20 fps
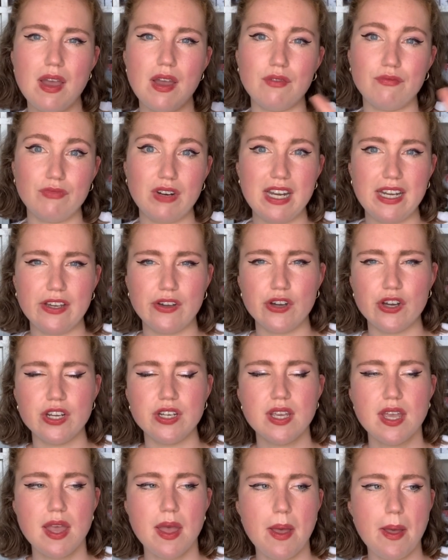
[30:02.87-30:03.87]
really
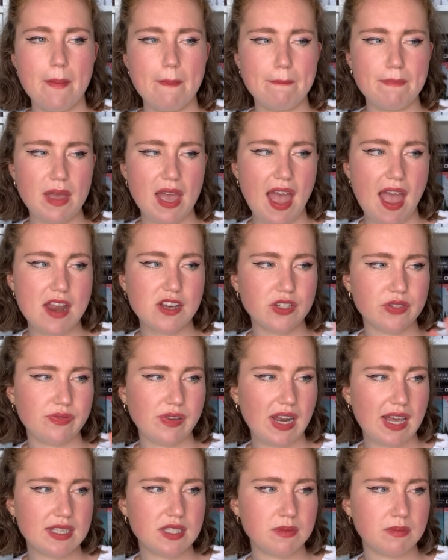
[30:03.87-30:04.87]
good, but I just
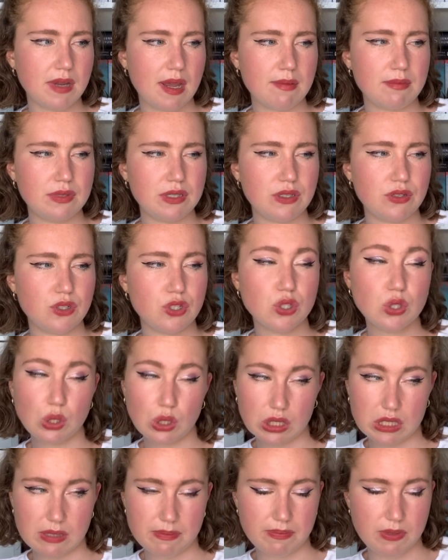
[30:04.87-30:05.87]
feel like sometimes
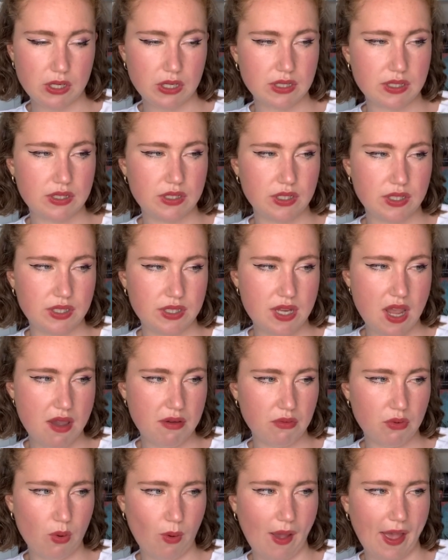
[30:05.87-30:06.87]
shorter books just
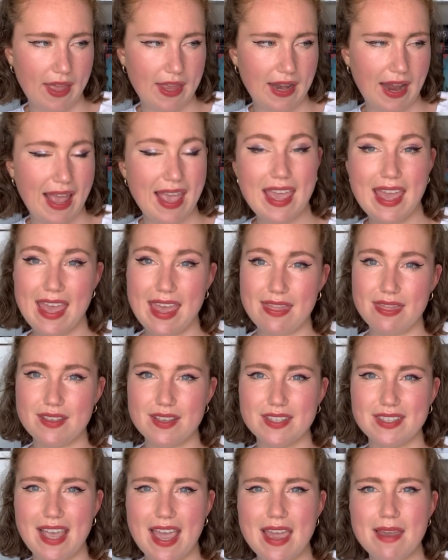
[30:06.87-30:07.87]
don't quite like hit the
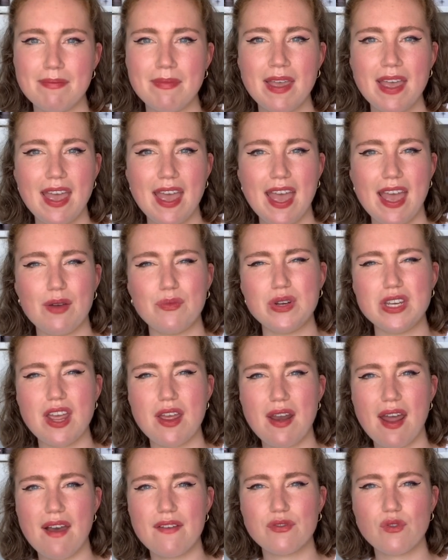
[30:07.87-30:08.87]
same. We
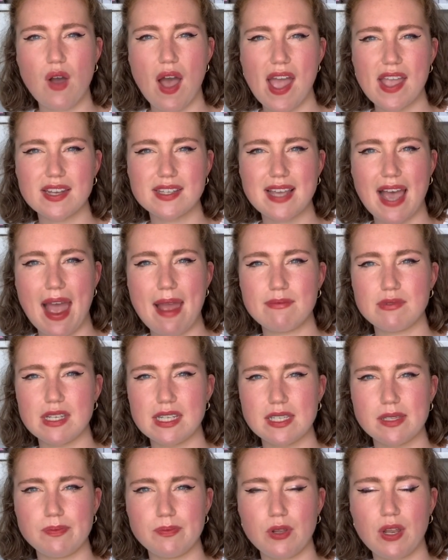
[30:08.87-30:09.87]
don't have quite time to
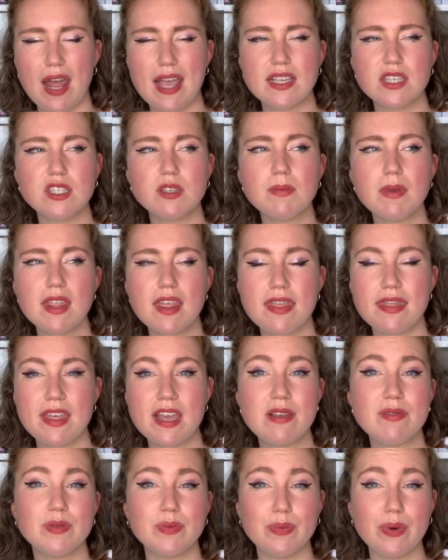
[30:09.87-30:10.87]
explore, like some of the
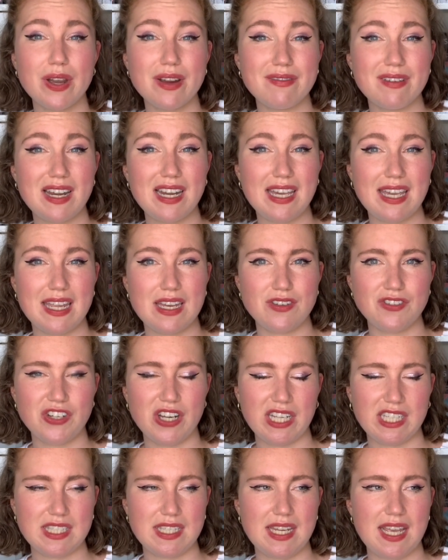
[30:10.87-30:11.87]
themes were really
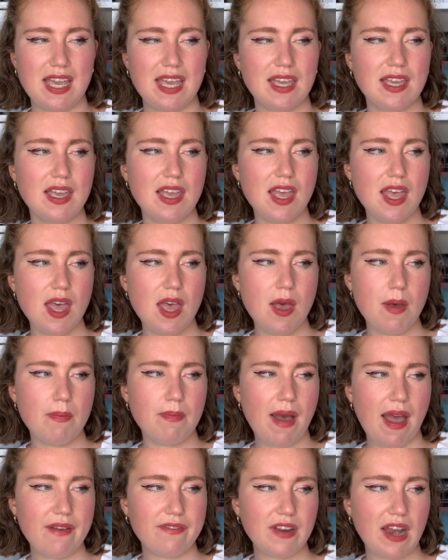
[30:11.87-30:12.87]
interesting,
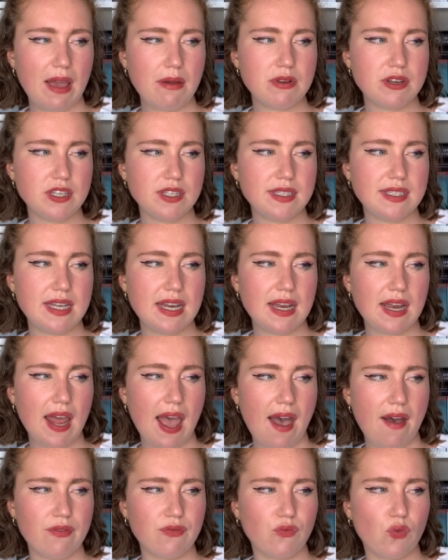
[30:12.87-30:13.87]
but I feel like we just didn't
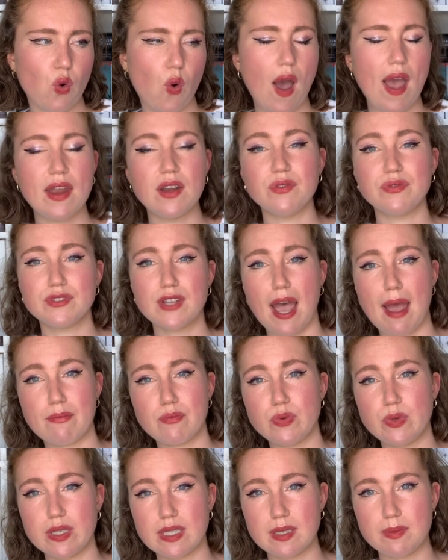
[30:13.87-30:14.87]
have quite enough time
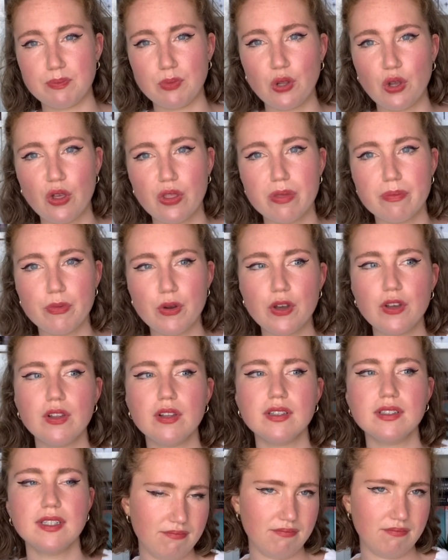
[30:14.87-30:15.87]
to explore them
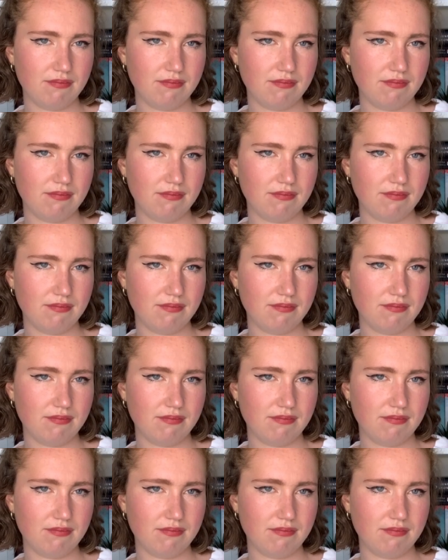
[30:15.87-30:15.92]
all.